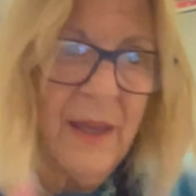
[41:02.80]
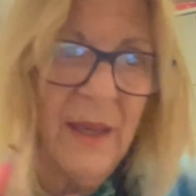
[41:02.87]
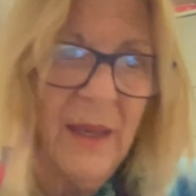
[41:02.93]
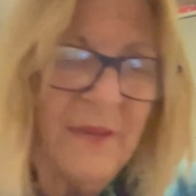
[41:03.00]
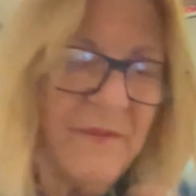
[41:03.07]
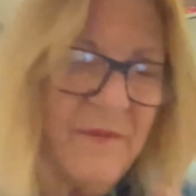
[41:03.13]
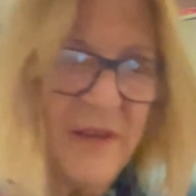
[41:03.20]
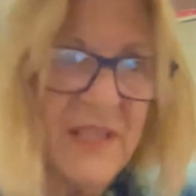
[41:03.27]

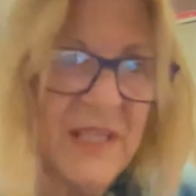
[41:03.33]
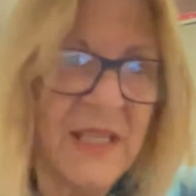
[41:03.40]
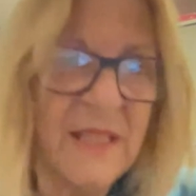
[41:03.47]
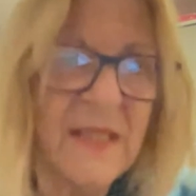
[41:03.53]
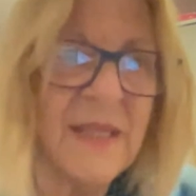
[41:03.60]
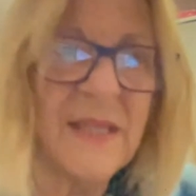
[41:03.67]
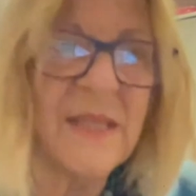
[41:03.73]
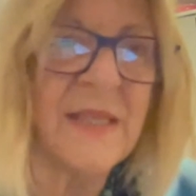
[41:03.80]

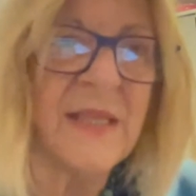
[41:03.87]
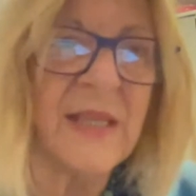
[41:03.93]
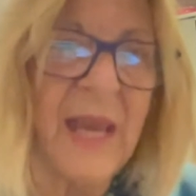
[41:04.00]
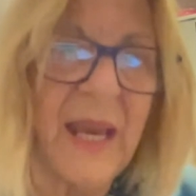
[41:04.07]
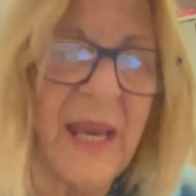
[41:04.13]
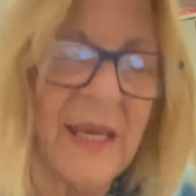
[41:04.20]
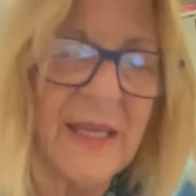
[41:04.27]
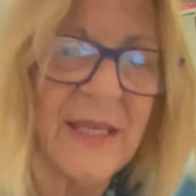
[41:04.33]
invidious
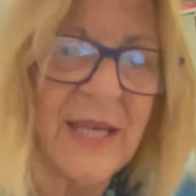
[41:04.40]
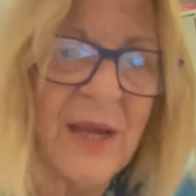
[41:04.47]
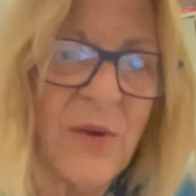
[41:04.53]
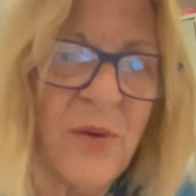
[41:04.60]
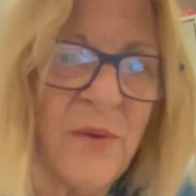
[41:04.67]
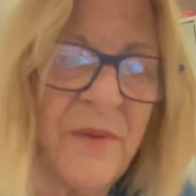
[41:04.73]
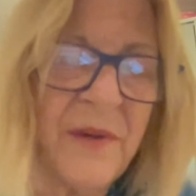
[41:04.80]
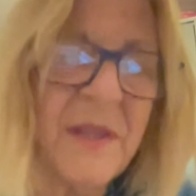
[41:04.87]

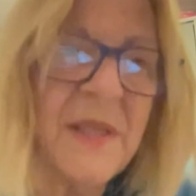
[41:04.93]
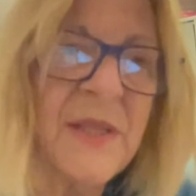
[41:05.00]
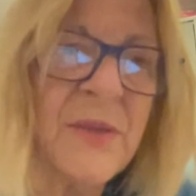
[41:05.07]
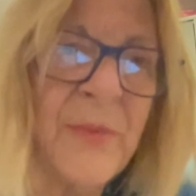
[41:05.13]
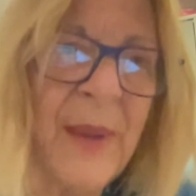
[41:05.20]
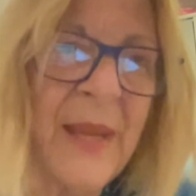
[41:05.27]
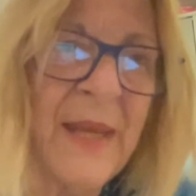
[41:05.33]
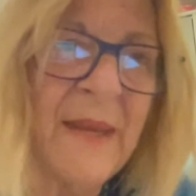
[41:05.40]
takeover in so
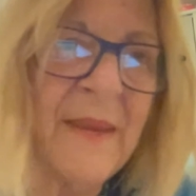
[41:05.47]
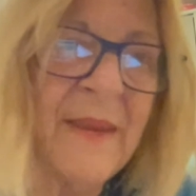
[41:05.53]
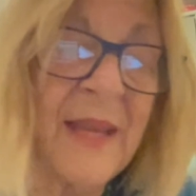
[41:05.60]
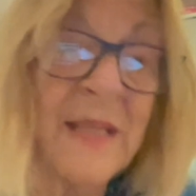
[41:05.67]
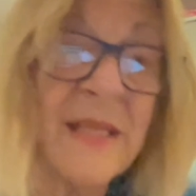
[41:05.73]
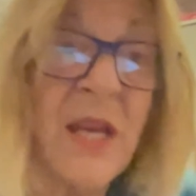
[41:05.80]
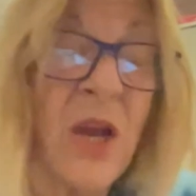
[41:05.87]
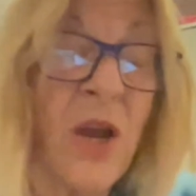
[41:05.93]
many
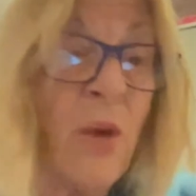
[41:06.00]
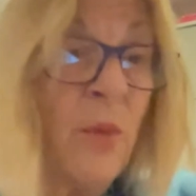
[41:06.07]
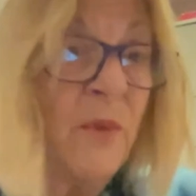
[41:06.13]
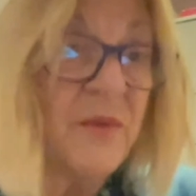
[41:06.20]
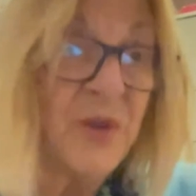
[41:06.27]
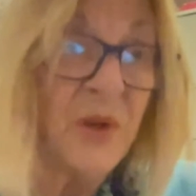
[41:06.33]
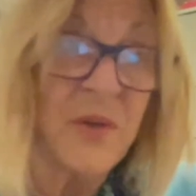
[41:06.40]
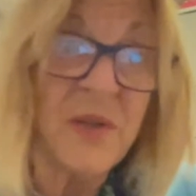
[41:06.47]
things.
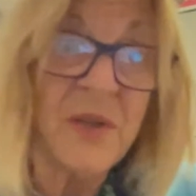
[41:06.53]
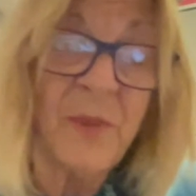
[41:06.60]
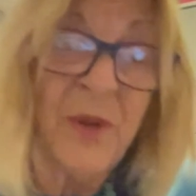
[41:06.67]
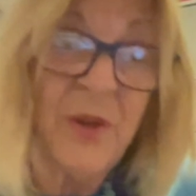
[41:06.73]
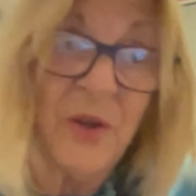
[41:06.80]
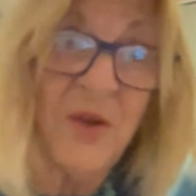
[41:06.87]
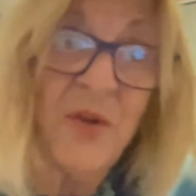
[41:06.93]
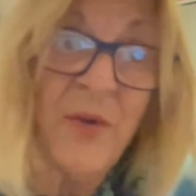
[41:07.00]
We've talked
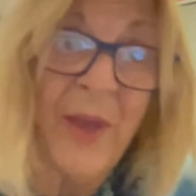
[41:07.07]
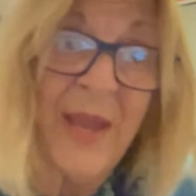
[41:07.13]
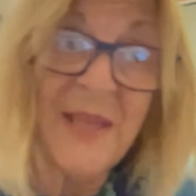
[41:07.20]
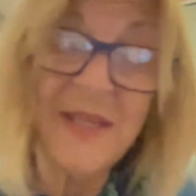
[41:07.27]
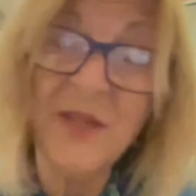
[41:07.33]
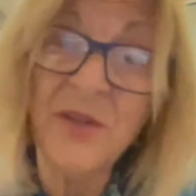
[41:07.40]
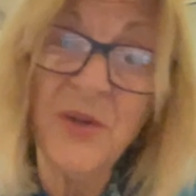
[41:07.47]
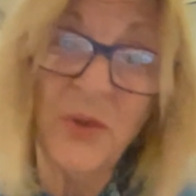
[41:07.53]
about the
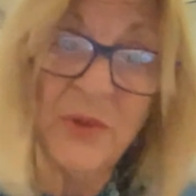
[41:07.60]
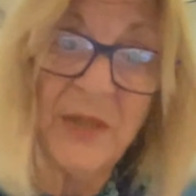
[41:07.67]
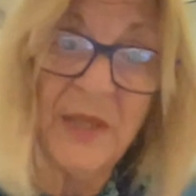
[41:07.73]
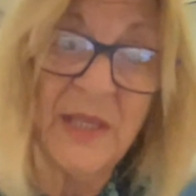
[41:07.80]
US, and you only